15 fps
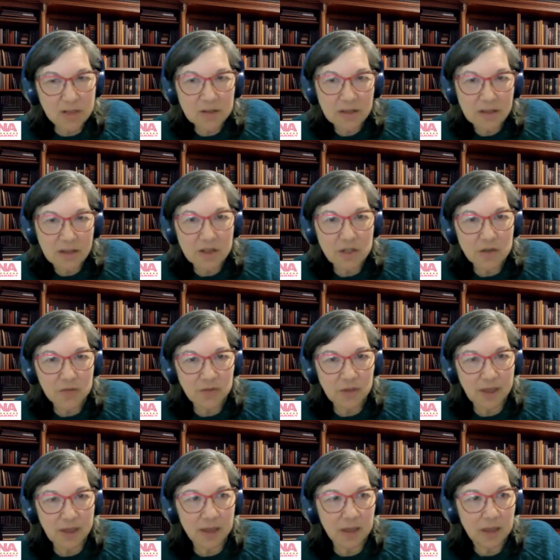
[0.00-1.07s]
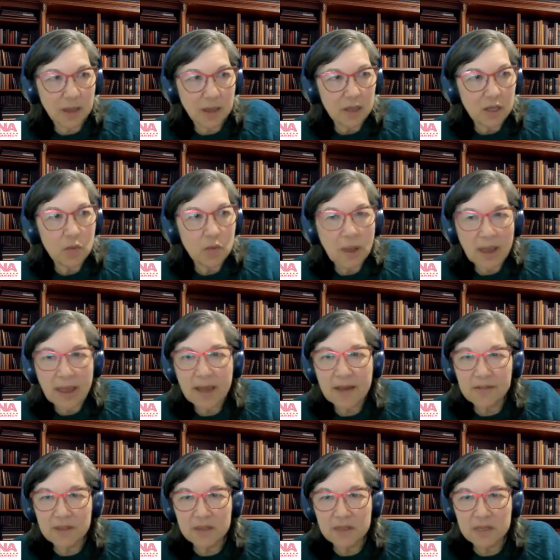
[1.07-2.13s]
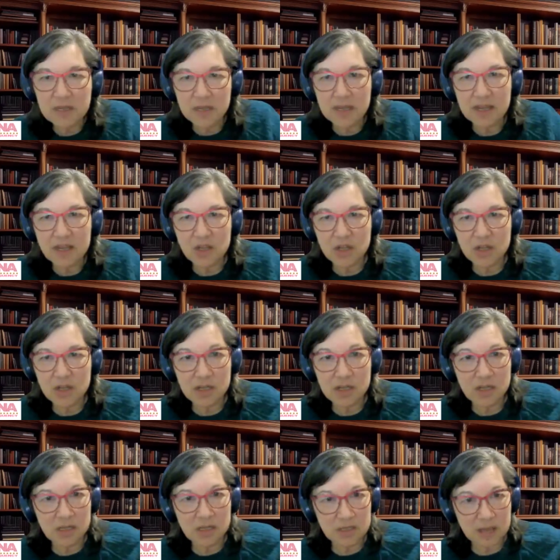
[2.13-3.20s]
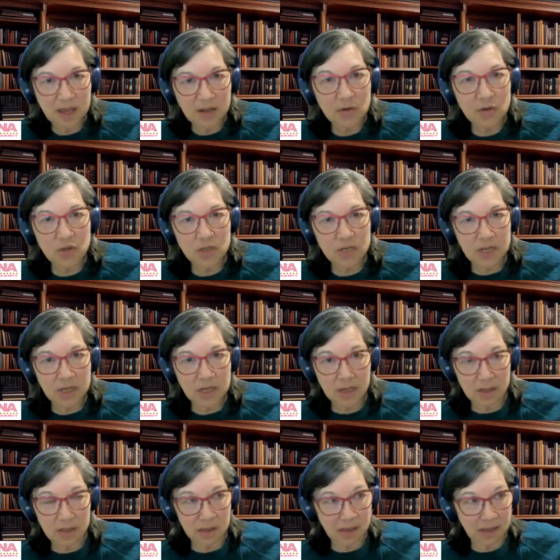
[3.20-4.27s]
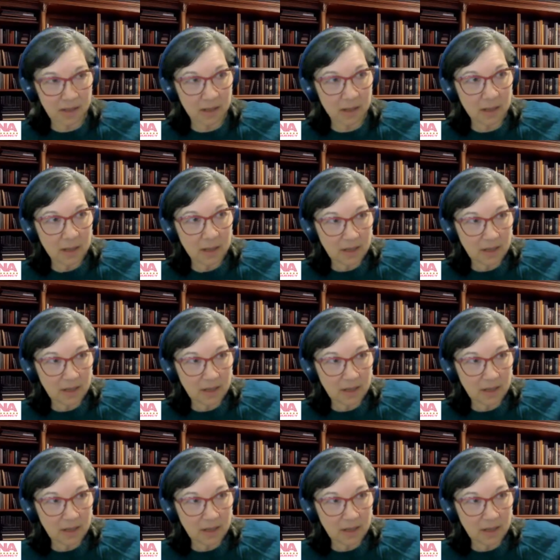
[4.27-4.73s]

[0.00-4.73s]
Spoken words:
little nudge of like, you have this connection to this energy that